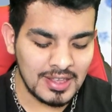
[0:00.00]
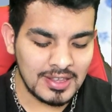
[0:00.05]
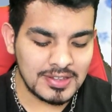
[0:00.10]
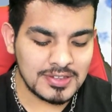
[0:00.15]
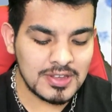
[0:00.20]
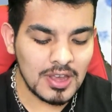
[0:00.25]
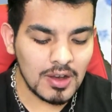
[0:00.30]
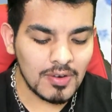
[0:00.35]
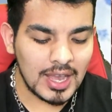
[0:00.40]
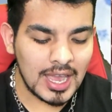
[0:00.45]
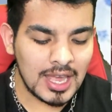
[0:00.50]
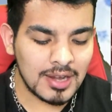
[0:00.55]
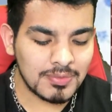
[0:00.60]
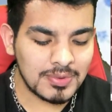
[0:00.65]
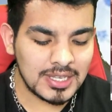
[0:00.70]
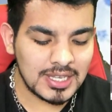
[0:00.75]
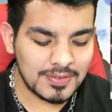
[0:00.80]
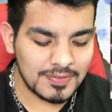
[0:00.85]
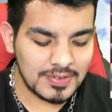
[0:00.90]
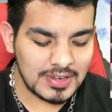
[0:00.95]
Yo, and
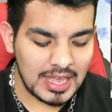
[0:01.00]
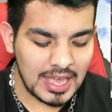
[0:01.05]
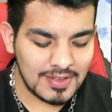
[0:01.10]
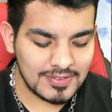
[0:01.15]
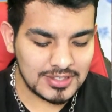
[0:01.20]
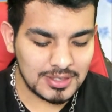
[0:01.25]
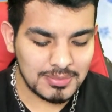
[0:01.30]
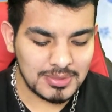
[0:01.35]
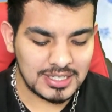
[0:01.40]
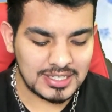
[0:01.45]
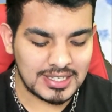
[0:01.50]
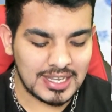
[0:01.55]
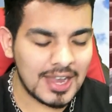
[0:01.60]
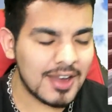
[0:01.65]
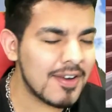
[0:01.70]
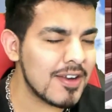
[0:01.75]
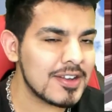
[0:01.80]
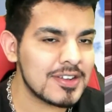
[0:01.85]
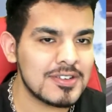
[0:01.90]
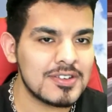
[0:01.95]
we even have some of the
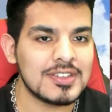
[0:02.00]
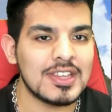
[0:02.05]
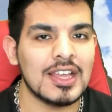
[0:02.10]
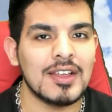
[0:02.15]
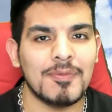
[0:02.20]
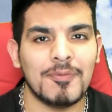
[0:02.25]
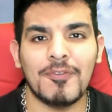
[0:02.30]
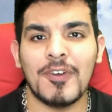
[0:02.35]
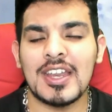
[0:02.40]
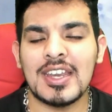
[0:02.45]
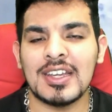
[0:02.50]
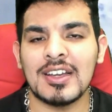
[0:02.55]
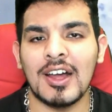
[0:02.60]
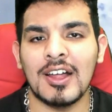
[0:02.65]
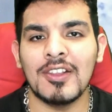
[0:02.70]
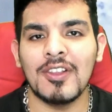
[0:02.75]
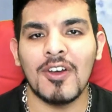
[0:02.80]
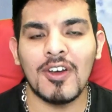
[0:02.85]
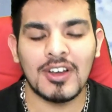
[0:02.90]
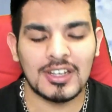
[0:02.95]
characters fighting
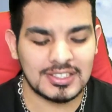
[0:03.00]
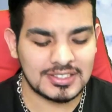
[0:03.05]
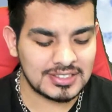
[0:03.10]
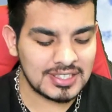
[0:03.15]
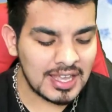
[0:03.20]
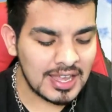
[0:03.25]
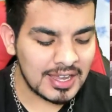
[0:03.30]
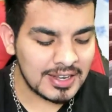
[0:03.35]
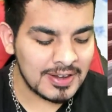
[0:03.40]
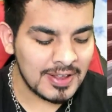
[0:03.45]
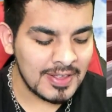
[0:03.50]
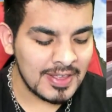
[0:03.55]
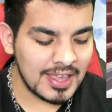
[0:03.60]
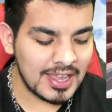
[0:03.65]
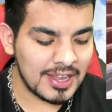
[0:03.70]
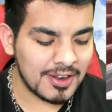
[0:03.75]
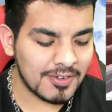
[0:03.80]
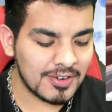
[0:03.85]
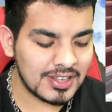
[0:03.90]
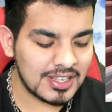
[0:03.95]
alongside
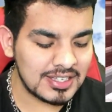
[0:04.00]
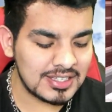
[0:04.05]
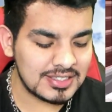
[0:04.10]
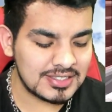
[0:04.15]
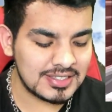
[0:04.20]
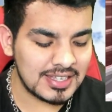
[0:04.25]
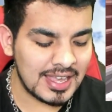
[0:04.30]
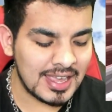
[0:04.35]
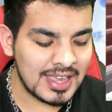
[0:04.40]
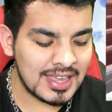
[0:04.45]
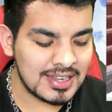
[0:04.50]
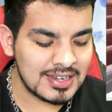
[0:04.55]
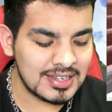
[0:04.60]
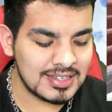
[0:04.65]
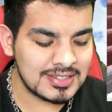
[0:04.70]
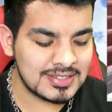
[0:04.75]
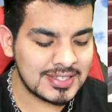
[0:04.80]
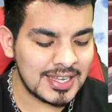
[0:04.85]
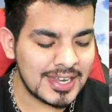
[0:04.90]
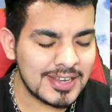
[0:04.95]
Eraqus and
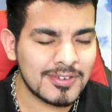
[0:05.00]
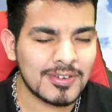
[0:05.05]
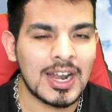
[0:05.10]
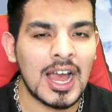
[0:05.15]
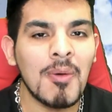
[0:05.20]
Xehanort.